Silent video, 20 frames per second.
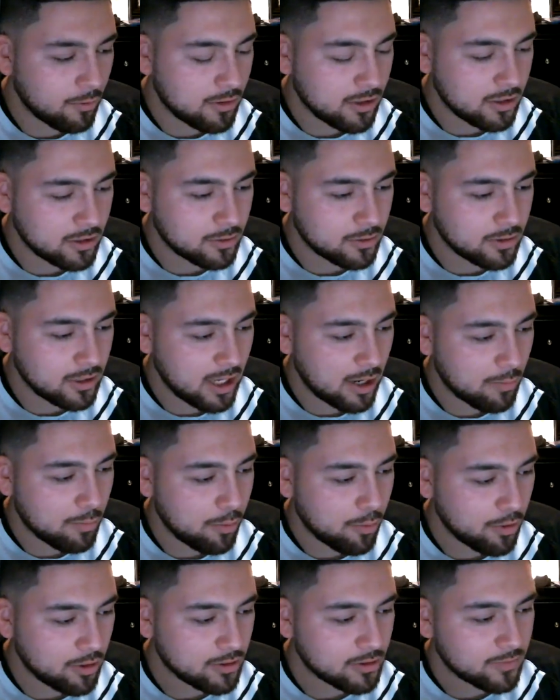to now
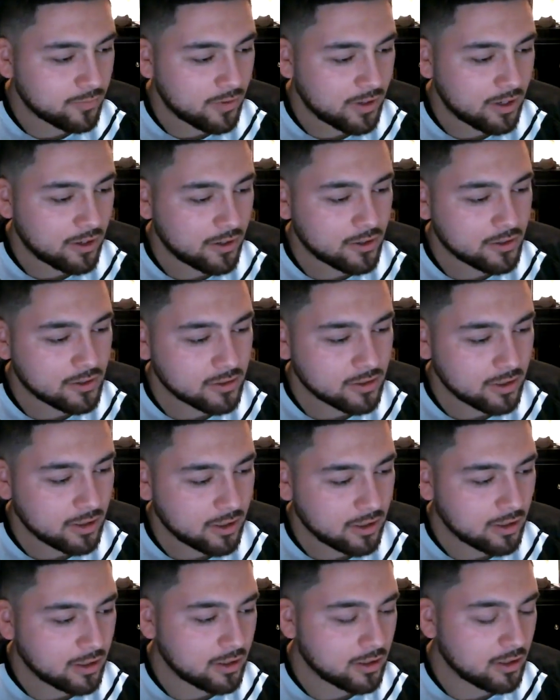point fingers
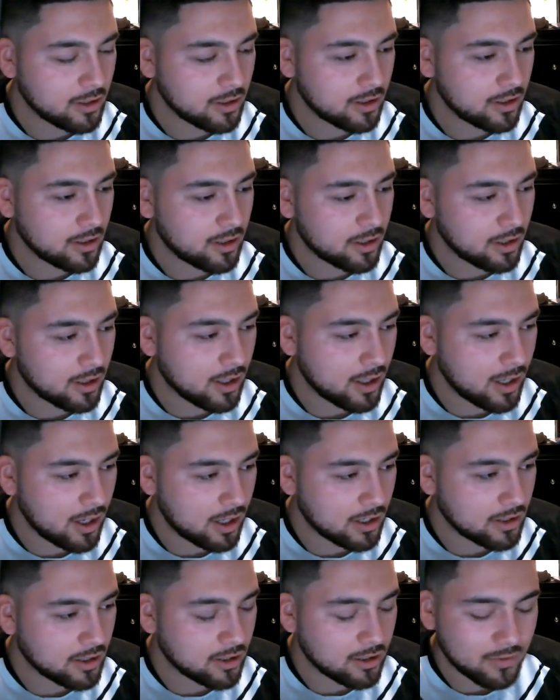
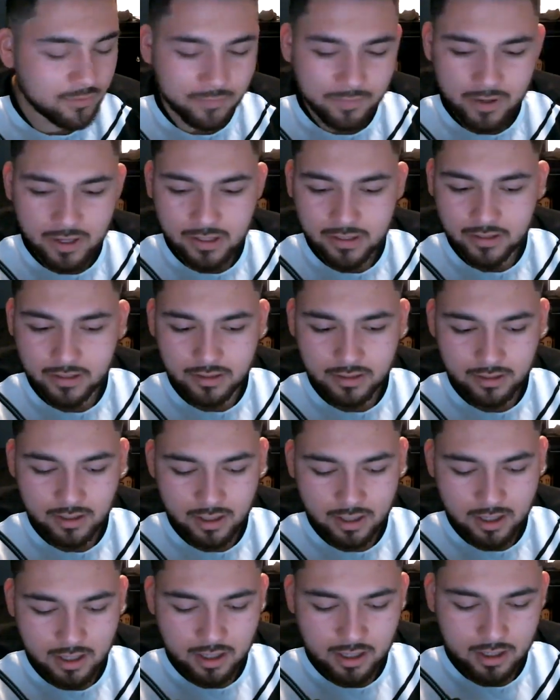at the defense,
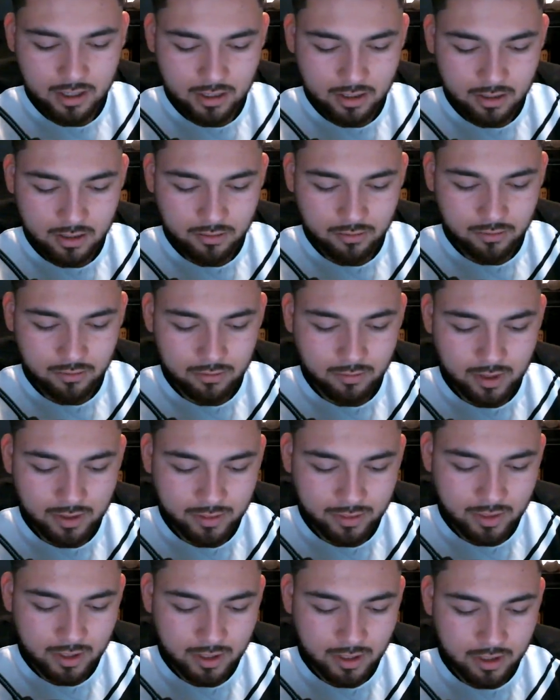who I
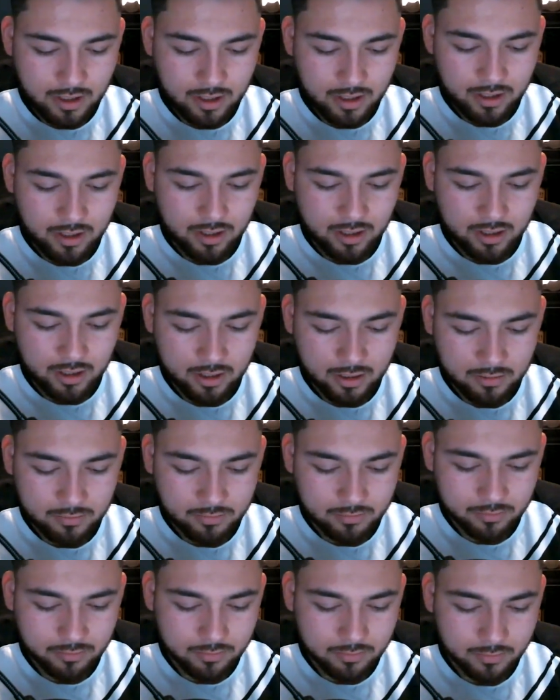think
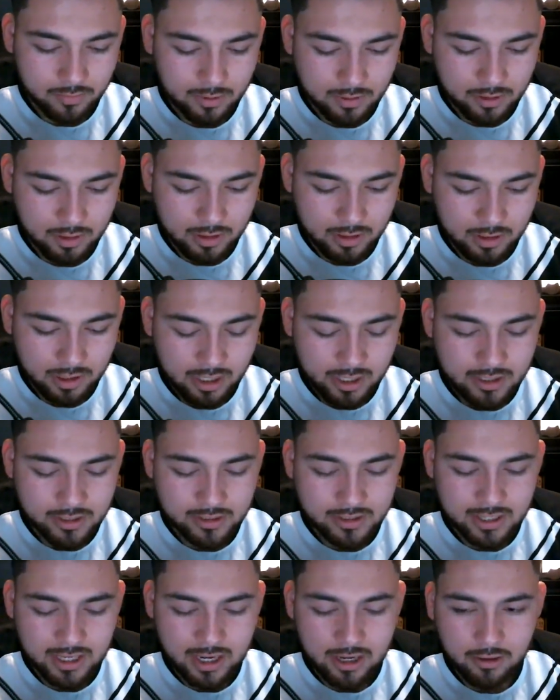let us
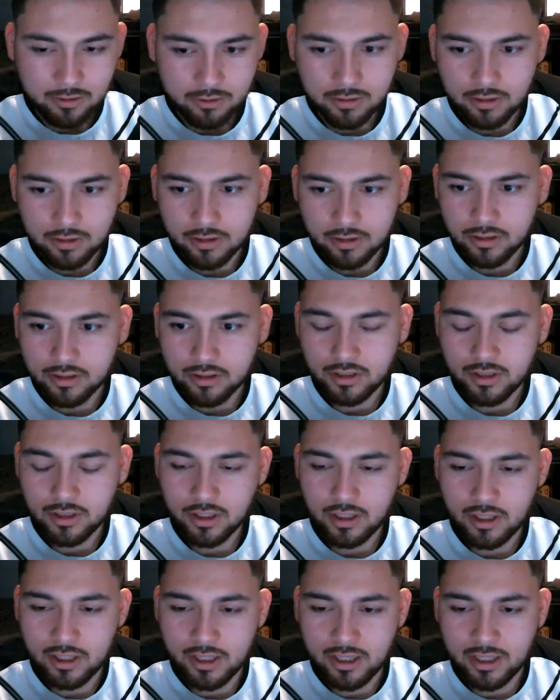down
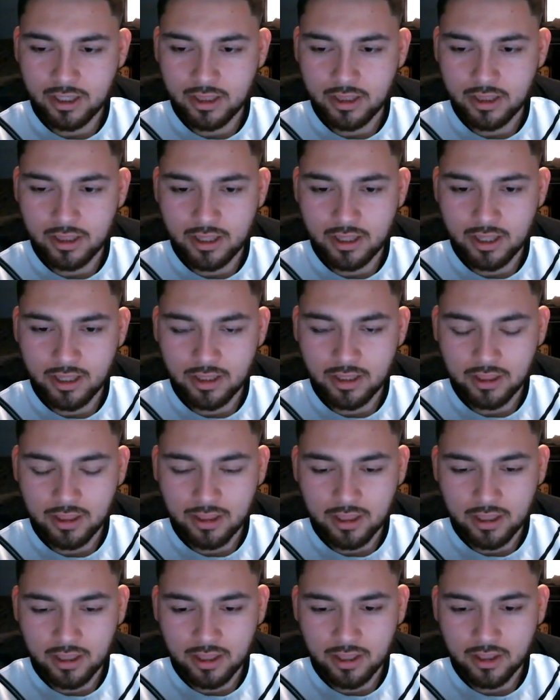
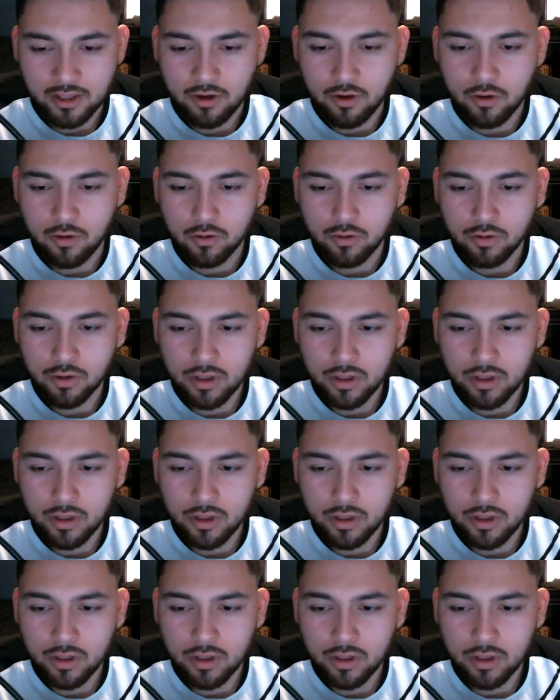in the goal.